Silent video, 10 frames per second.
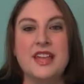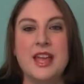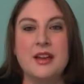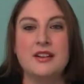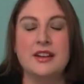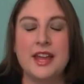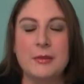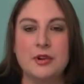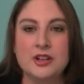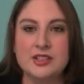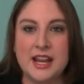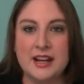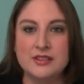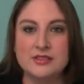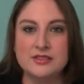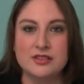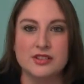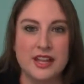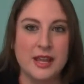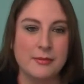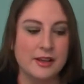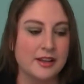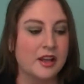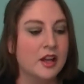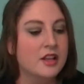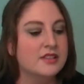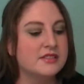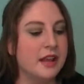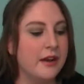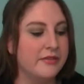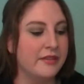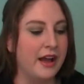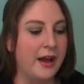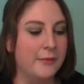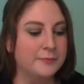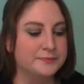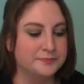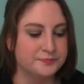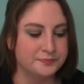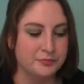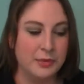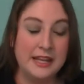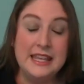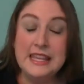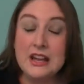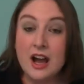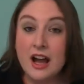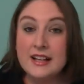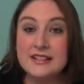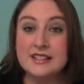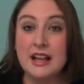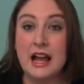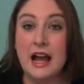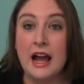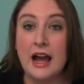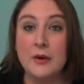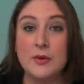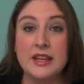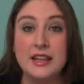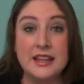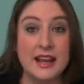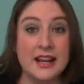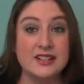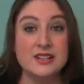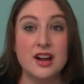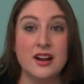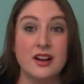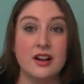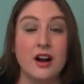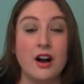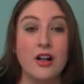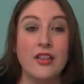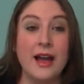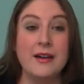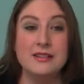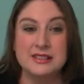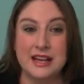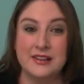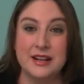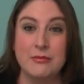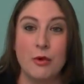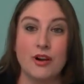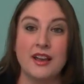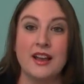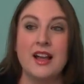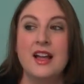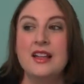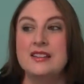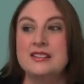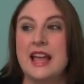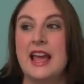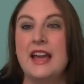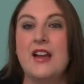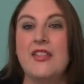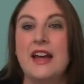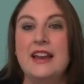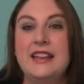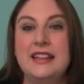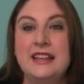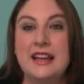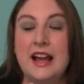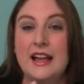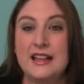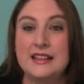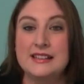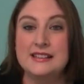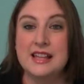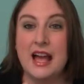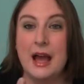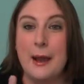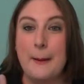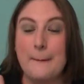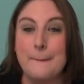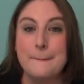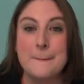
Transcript: ga gamer channels or gaming stuff. Um, but he got, uh, we he had actually got a call that Saturday morning saying that he his um,